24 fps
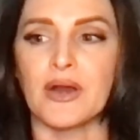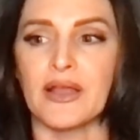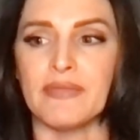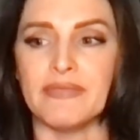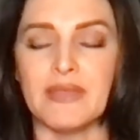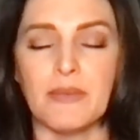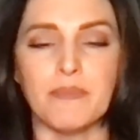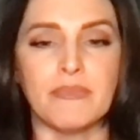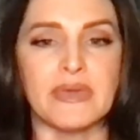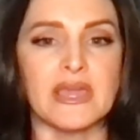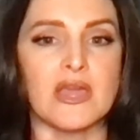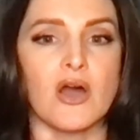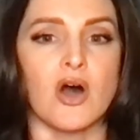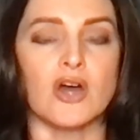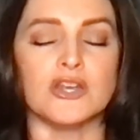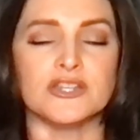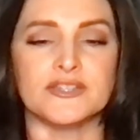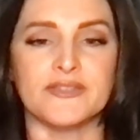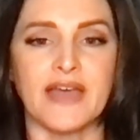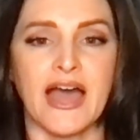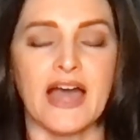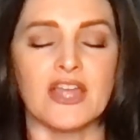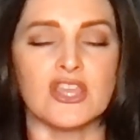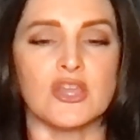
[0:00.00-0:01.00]
And then beyond
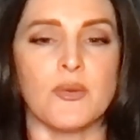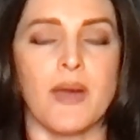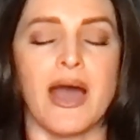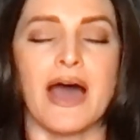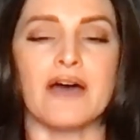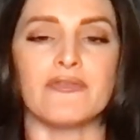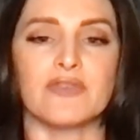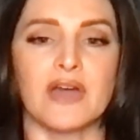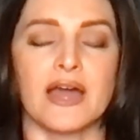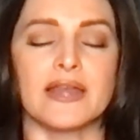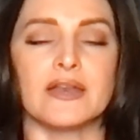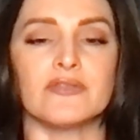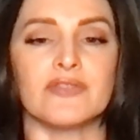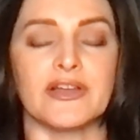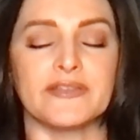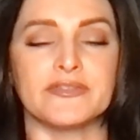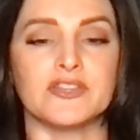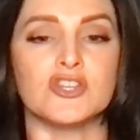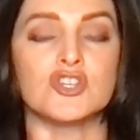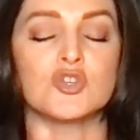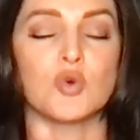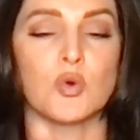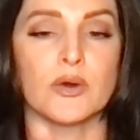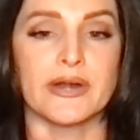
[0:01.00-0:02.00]
that, you have kind of like
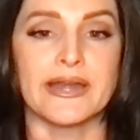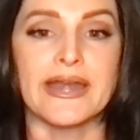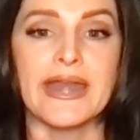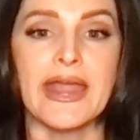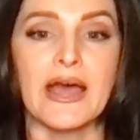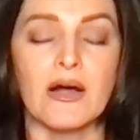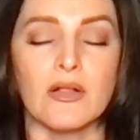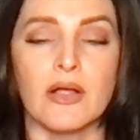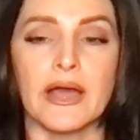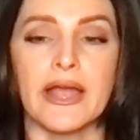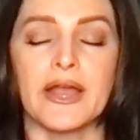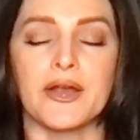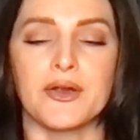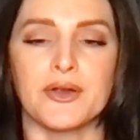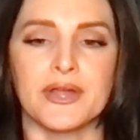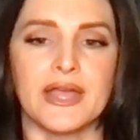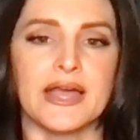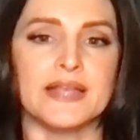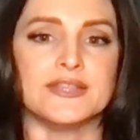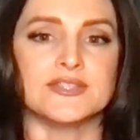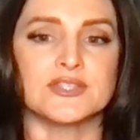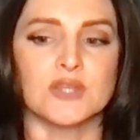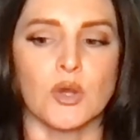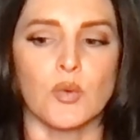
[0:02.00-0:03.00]
the Jordanelle area.
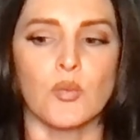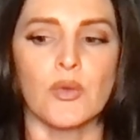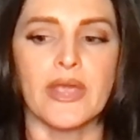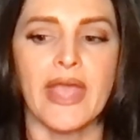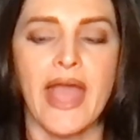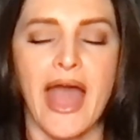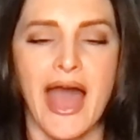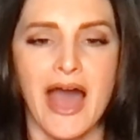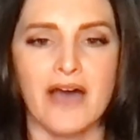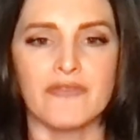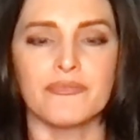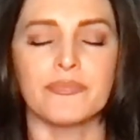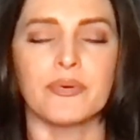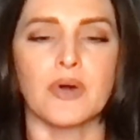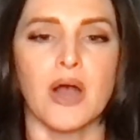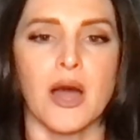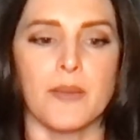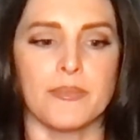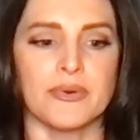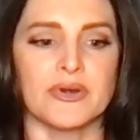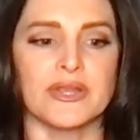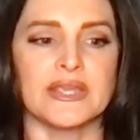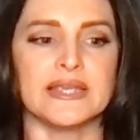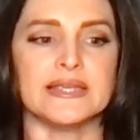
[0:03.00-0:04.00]
And so we have
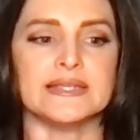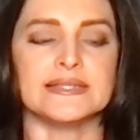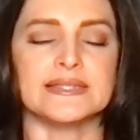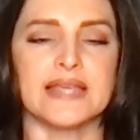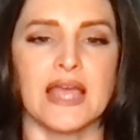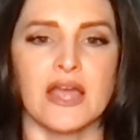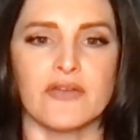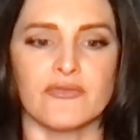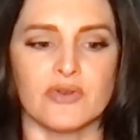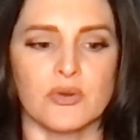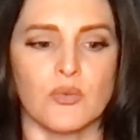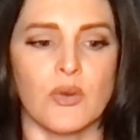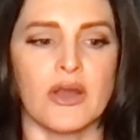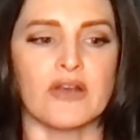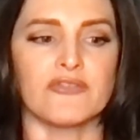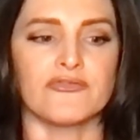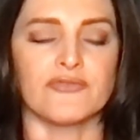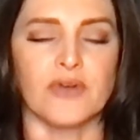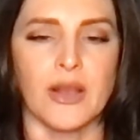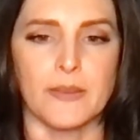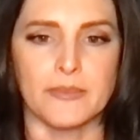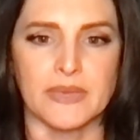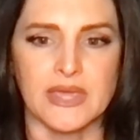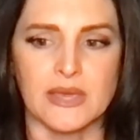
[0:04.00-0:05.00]
properties everywhere
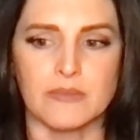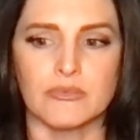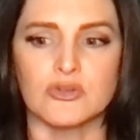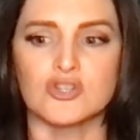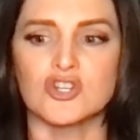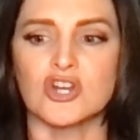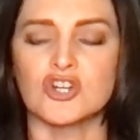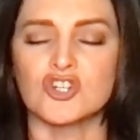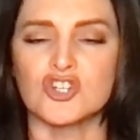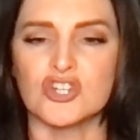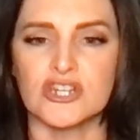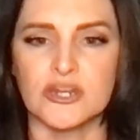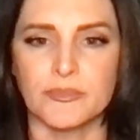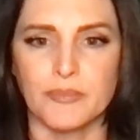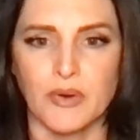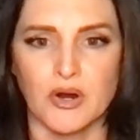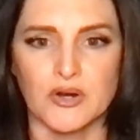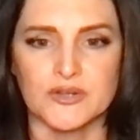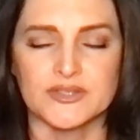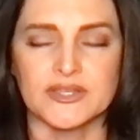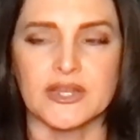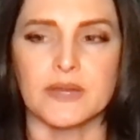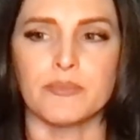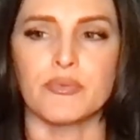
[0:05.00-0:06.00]
from Kimball Junction to
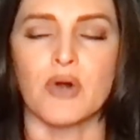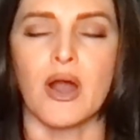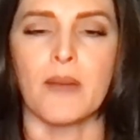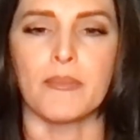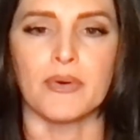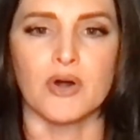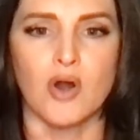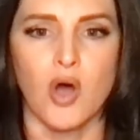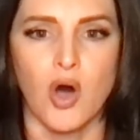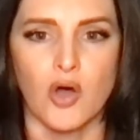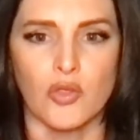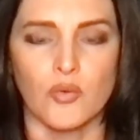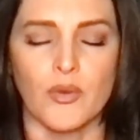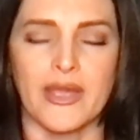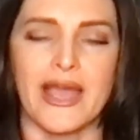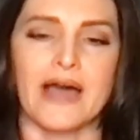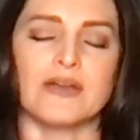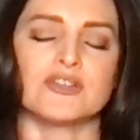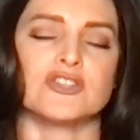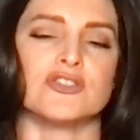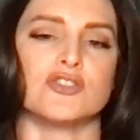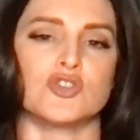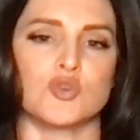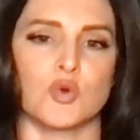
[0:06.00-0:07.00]
Park City proper all the way
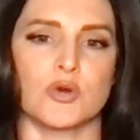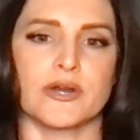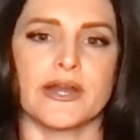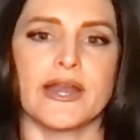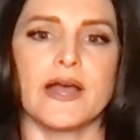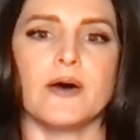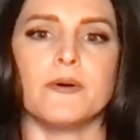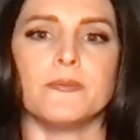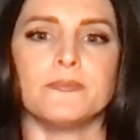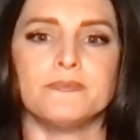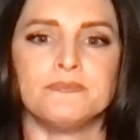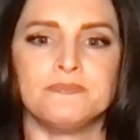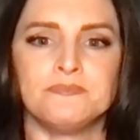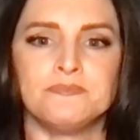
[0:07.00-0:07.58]
out to the Jordanelle.